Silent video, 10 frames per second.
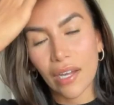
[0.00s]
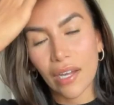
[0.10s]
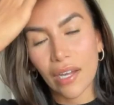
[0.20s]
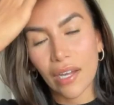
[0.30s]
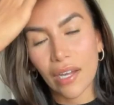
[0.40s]

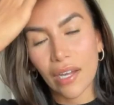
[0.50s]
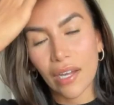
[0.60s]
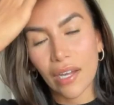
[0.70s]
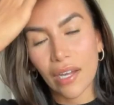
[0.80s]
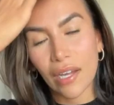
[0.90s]

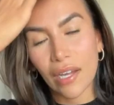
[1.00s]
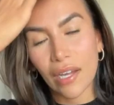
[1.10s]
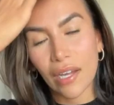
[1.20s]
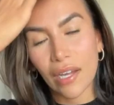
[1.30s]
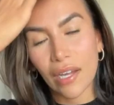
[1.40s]

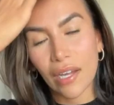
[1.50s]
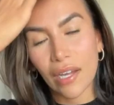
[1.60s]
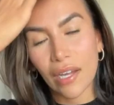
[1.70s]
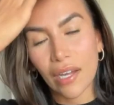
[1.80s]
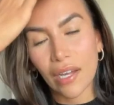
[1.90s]

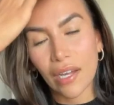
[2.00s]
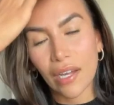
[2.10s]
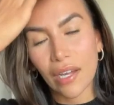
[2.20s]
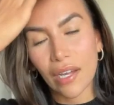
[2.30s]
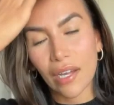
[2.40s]

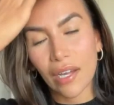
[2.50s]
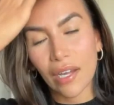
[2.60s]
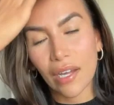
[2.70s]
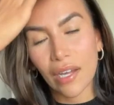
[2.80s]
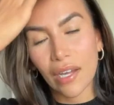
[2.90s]

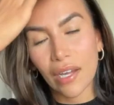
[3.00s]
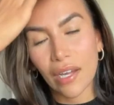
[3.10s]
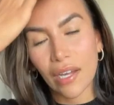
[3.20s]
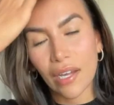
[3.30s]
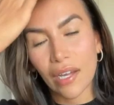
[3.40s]

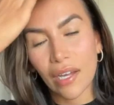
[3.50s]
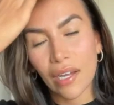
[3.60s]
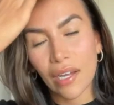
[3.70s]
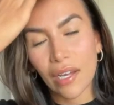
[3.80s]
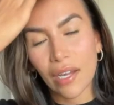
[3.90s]

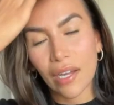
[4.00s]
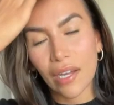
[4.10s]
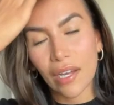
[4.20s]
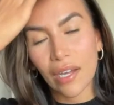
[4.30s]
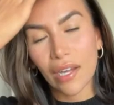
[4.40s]

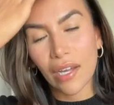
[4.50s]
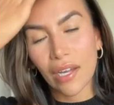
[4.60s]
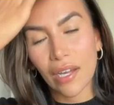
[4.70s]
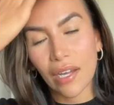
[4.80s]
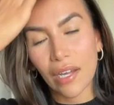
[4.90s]

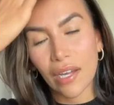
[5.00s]
[no speech]